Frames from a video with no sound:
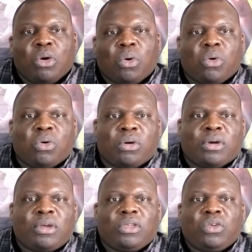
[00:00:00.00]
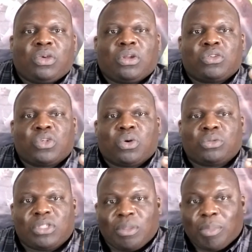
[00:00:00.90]
or you can also
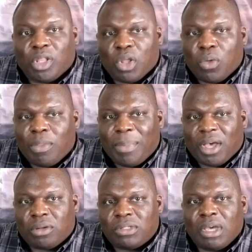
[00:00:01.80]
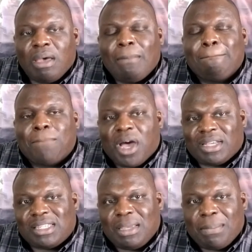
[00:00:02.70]
go to the Below the Belt
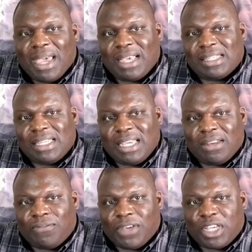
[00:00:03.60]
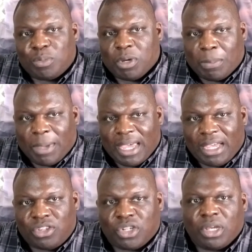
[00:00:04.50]
Boxing Magazine Facebook
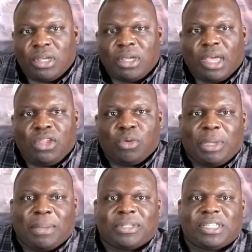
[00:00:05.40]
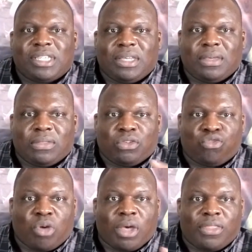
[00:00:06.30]
page, and you'll be able to see the
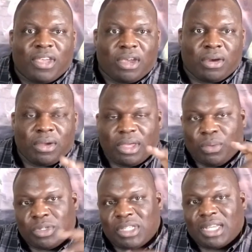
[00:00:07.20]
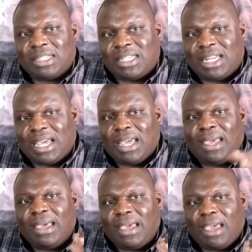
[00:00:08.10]
draw there. It was done
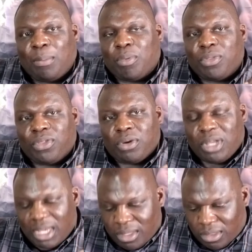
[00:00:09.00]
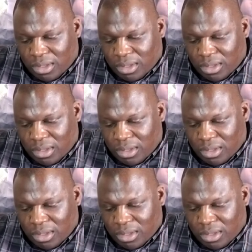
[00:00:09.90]
today, Thursday,